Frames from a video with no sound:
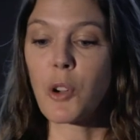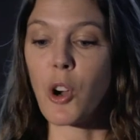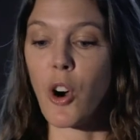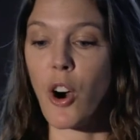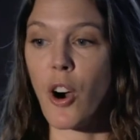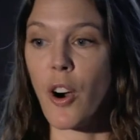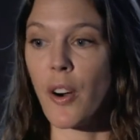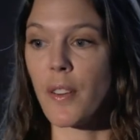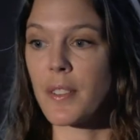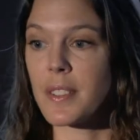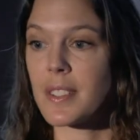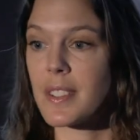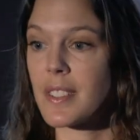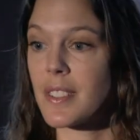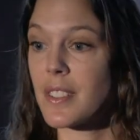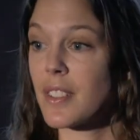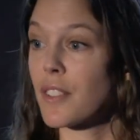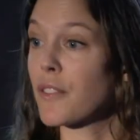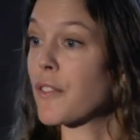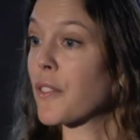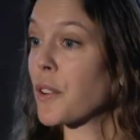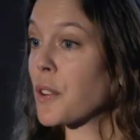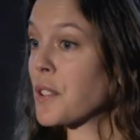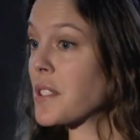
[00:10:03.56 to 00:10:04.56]
calls, the
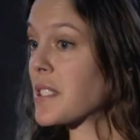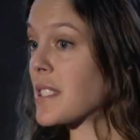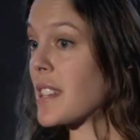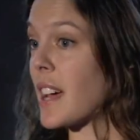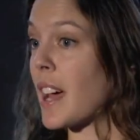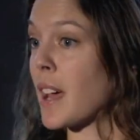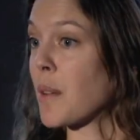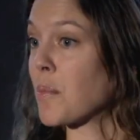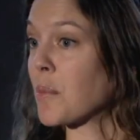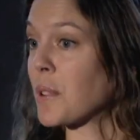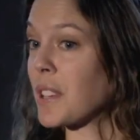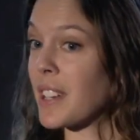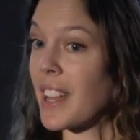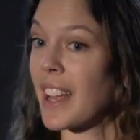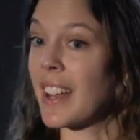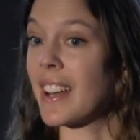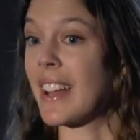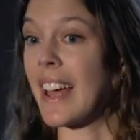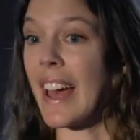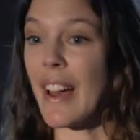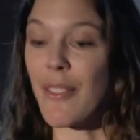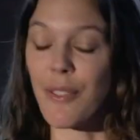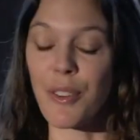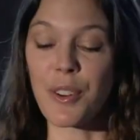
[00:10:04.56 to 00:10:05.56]
first time we'd had
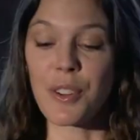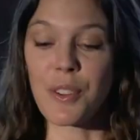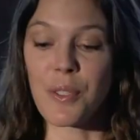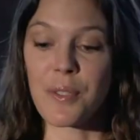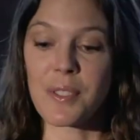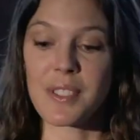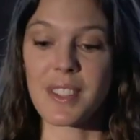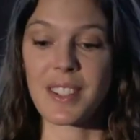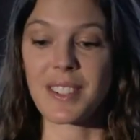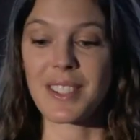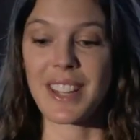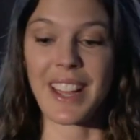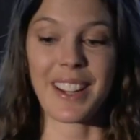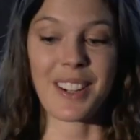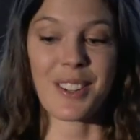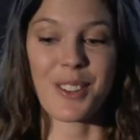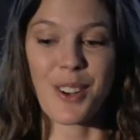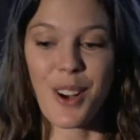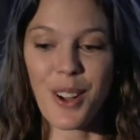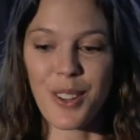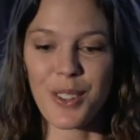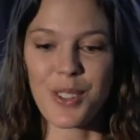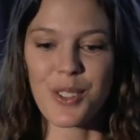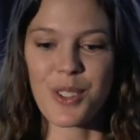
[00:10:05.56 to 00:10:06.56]
ever used the
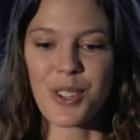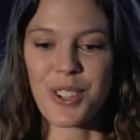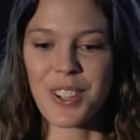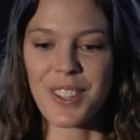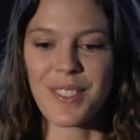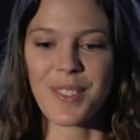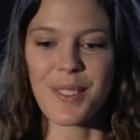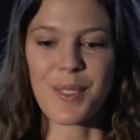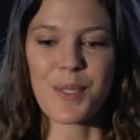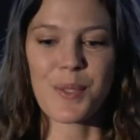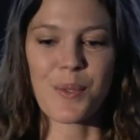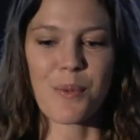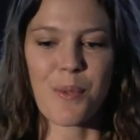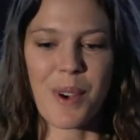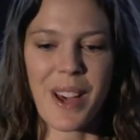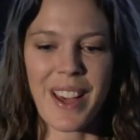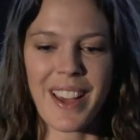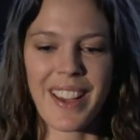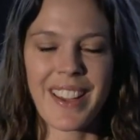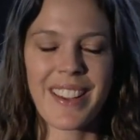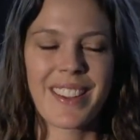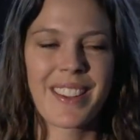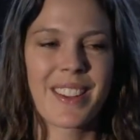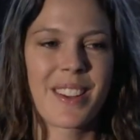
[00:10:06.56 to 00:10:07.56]
technology in this
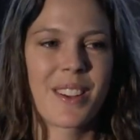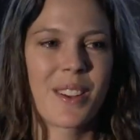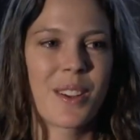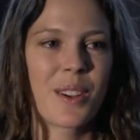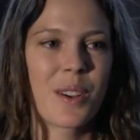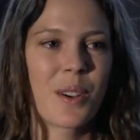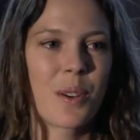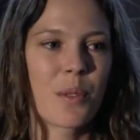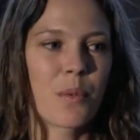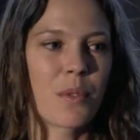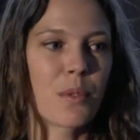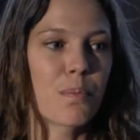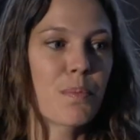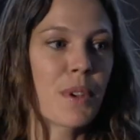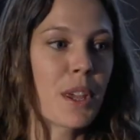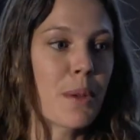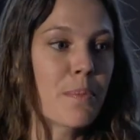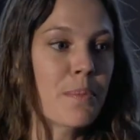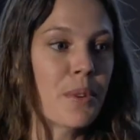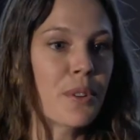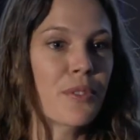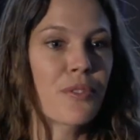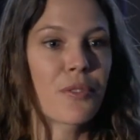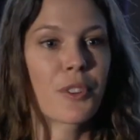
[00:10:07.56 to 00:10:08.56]
way, with
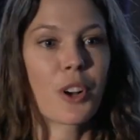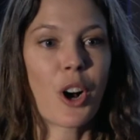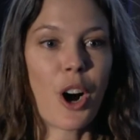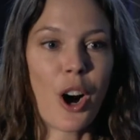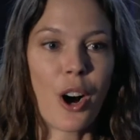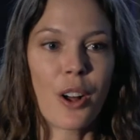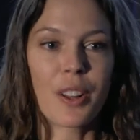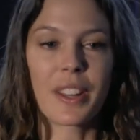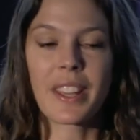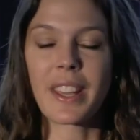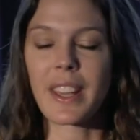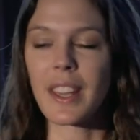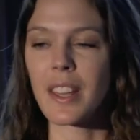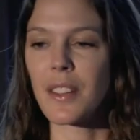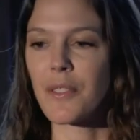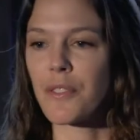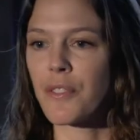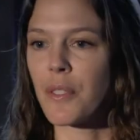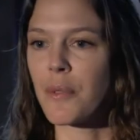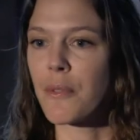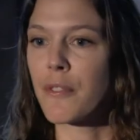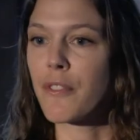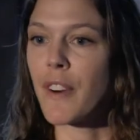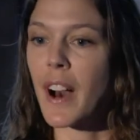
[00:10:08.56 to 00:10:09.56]
people calling in
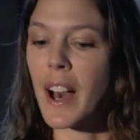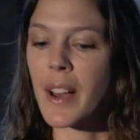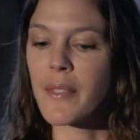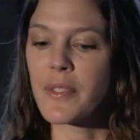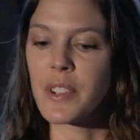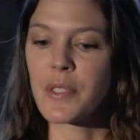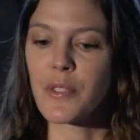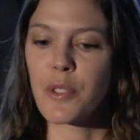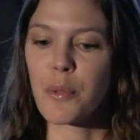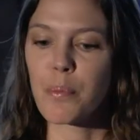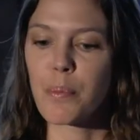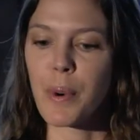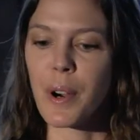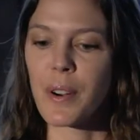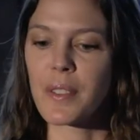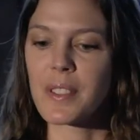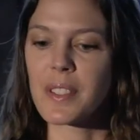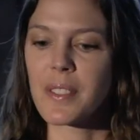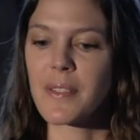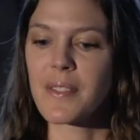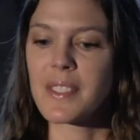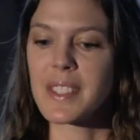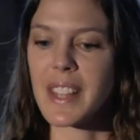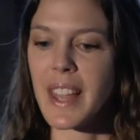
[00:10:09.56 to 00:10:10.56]
from five different
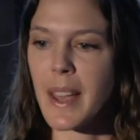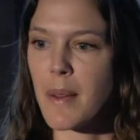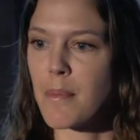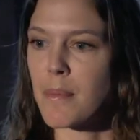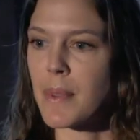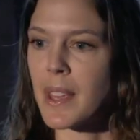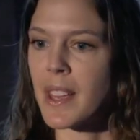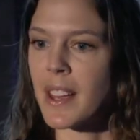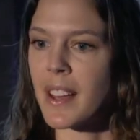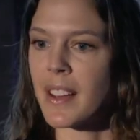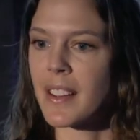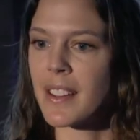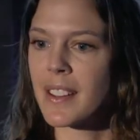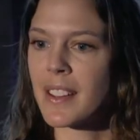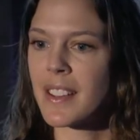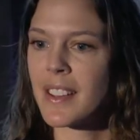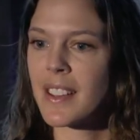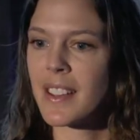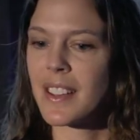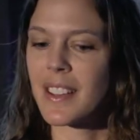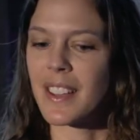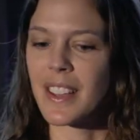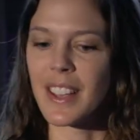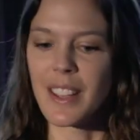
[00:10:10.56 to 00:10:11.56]
parts of Zambia
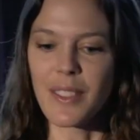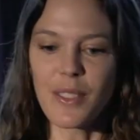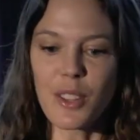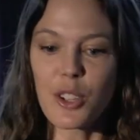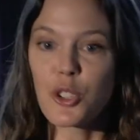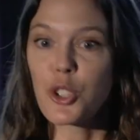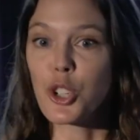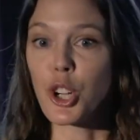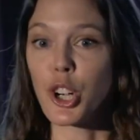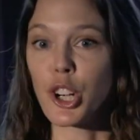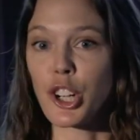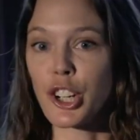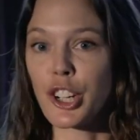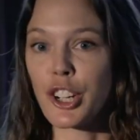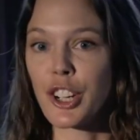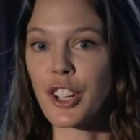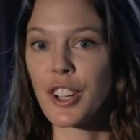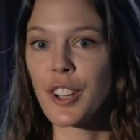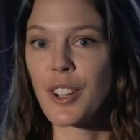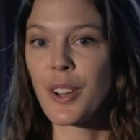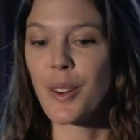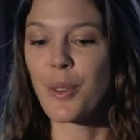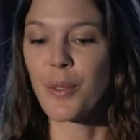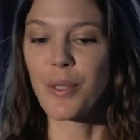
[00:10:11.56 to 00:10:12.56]
in the dark
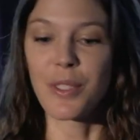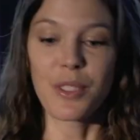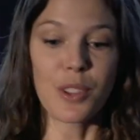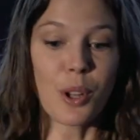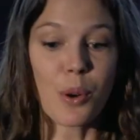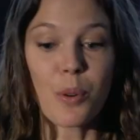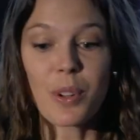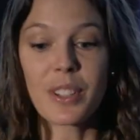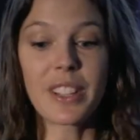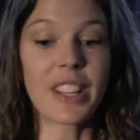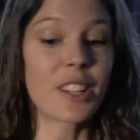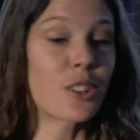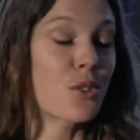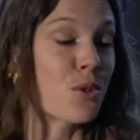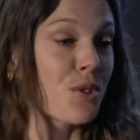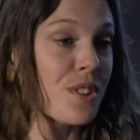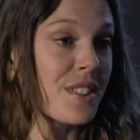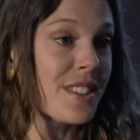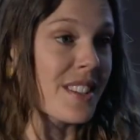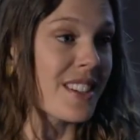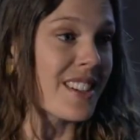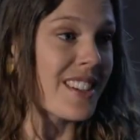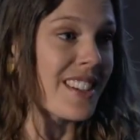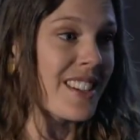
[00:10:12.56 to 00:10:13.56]
with no
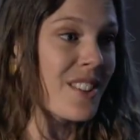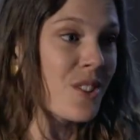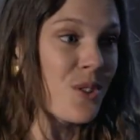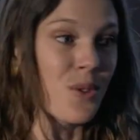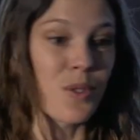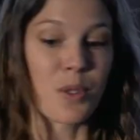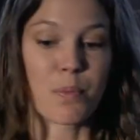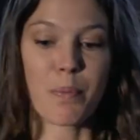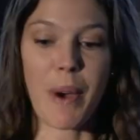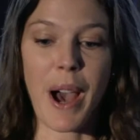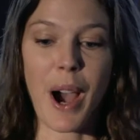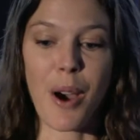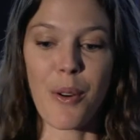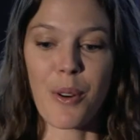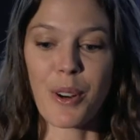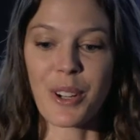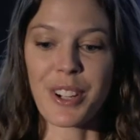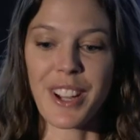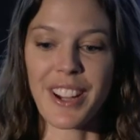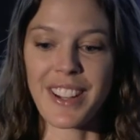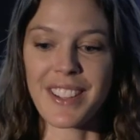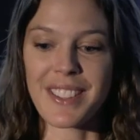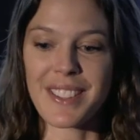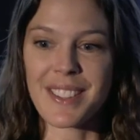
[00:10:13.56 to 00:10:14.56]
electricity due to power
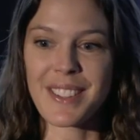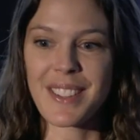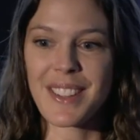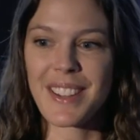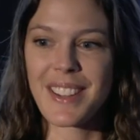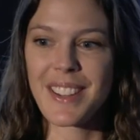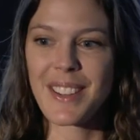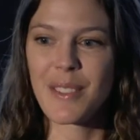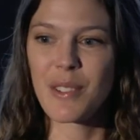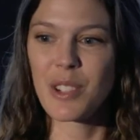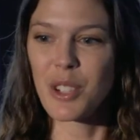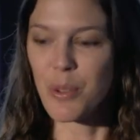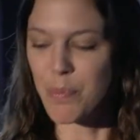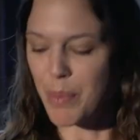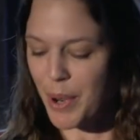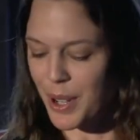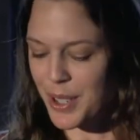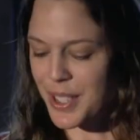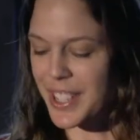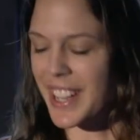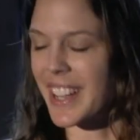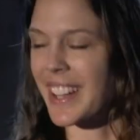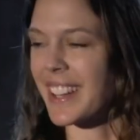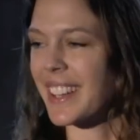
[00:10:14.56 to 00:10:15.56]
cuts to
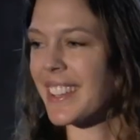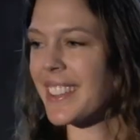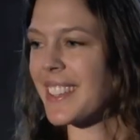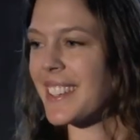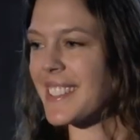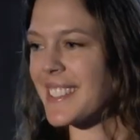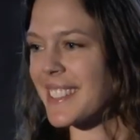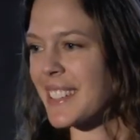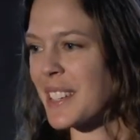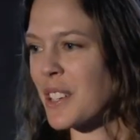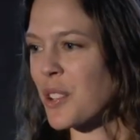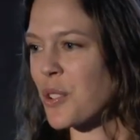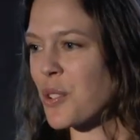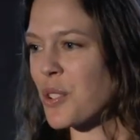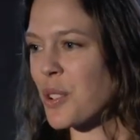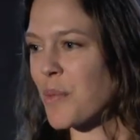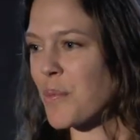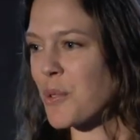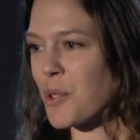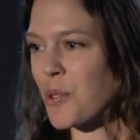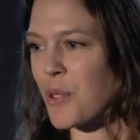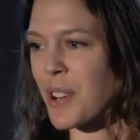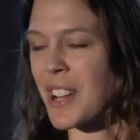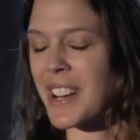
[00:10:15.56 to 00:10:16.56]
partake in this
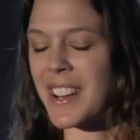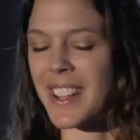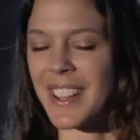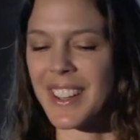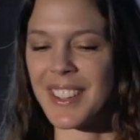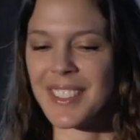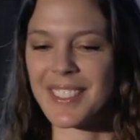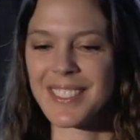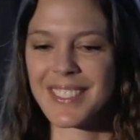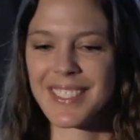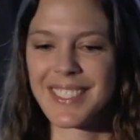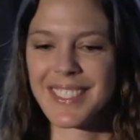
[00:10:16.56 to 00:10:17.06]
leadership training.